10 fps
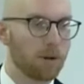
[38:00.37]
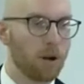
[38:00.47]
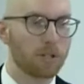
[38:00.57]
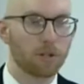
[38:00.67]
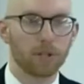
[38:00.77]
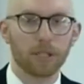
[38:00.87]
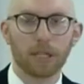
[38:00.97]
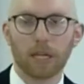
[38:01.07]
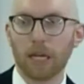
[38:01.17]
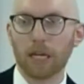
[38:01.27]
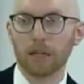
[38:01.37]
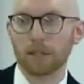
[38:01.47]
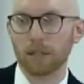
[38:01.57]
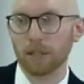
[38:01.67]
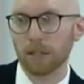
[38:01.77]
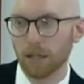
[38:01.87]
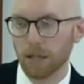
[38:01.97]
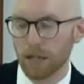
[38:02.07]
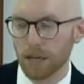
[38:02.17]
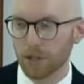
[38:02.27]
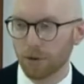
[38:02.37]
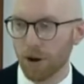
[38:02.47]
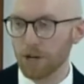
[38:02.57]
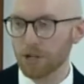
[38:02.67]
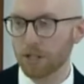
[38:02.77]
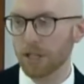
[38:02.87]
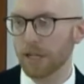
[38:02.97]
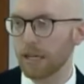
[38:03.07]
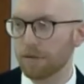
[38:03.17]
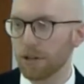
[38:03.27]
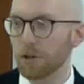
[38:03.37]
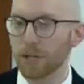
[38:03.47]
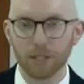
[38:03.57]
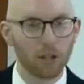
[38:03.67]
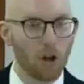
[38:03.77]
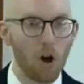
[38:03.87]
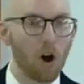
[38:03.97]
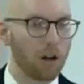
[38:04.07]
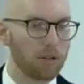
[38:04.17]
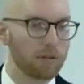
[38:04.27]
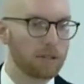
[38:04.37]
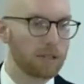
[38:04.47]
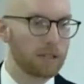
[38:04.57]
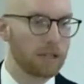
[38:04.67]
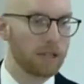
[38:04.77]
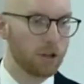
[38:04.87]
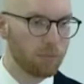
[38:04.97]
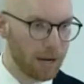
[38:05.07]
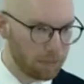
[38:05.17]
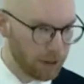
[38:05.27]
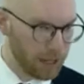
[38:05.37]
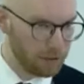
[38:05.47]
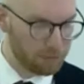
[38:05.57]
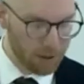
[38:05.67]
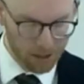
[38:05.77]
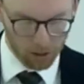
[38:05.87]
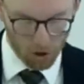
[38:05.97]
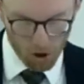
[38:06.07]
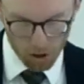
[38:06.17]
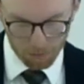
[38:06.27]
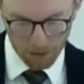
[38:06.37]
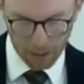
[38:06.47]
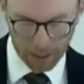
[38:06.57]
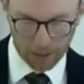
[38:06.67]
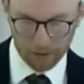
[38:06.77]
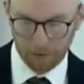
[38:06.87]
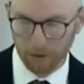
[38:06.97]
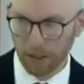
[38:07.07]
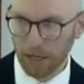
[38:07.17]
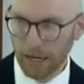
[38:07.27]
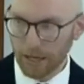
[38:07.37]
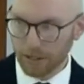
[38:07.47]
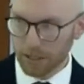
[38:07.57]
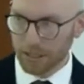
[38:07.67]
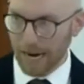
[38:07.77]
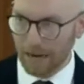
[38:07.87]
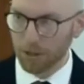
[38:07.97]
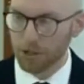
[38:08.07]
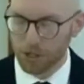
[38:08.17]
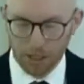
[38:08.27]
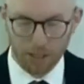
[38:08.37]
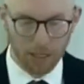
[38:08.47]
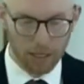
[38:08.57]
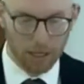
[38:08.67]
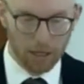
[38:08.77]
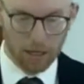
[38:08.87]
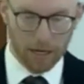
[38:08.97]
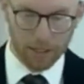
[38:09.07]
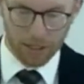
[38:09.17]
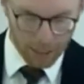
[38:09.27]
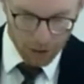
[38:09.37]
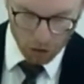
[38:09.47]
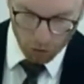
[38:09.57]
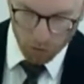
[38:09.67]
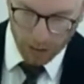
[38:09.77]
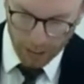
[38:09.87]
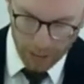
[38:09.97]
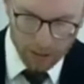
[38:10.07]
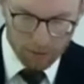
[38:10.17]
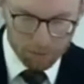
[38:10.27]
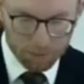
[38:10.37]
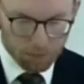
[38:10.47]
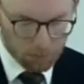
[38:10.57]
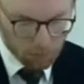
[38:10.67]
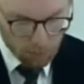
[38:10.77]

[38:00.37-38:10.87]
but also as king, he has graciously given you his law that you might live by the law of the king. He's established his, his eternal kingdom